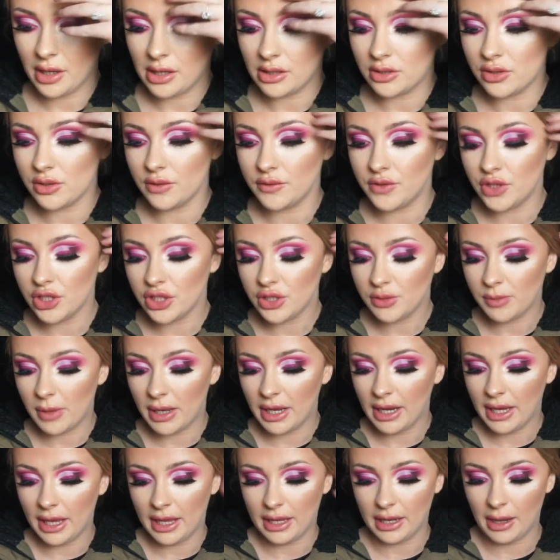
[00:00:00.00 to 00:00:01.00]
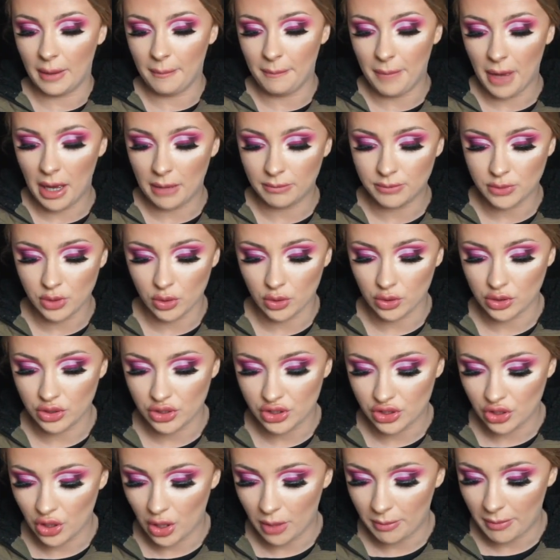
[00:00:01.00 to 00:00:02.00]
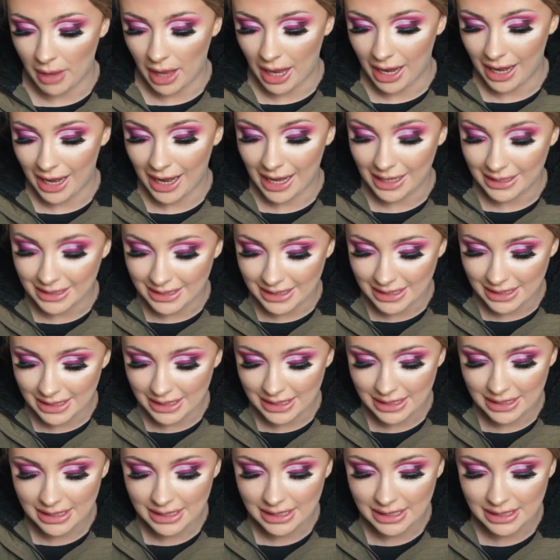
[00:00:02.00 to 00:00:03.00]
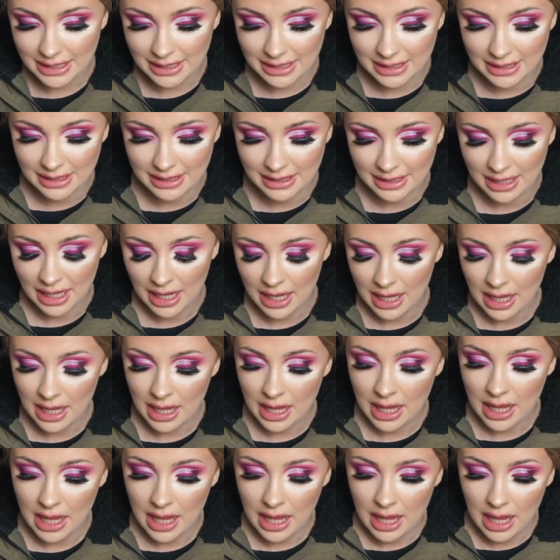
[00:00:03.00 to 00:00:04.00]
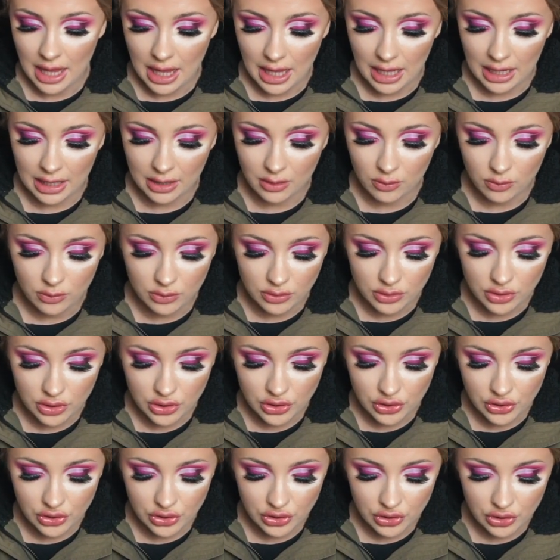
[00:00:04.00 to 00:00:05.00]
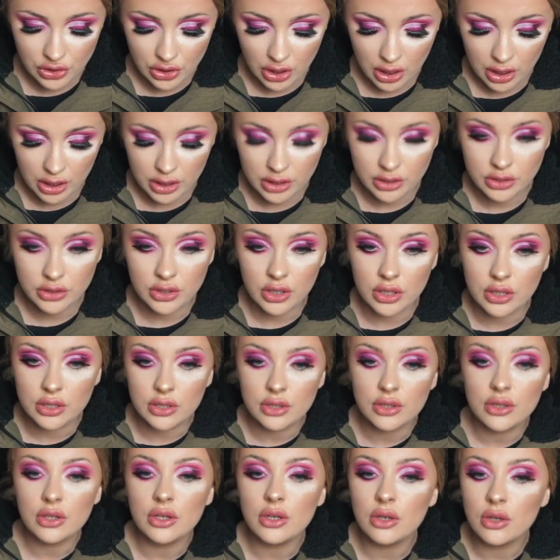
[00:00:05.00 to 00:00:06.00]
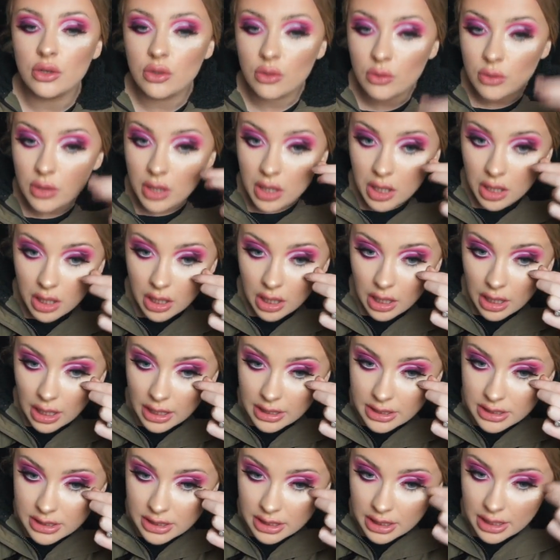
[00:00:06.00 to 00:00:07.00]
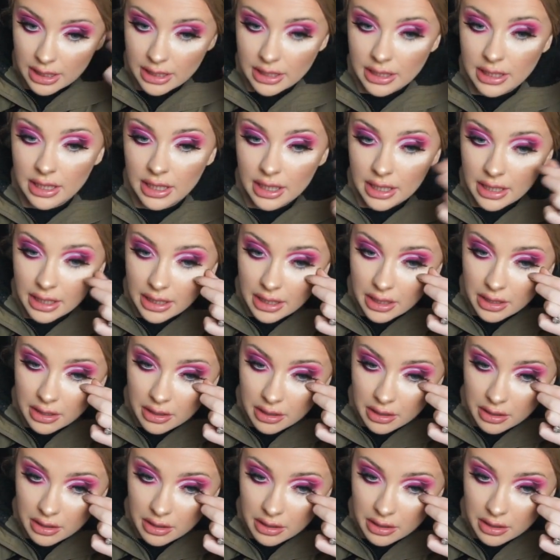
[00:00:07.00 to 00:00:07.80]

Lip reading: So just went ahead and popped on some lashes. And I'm going to start under the lower lash line now.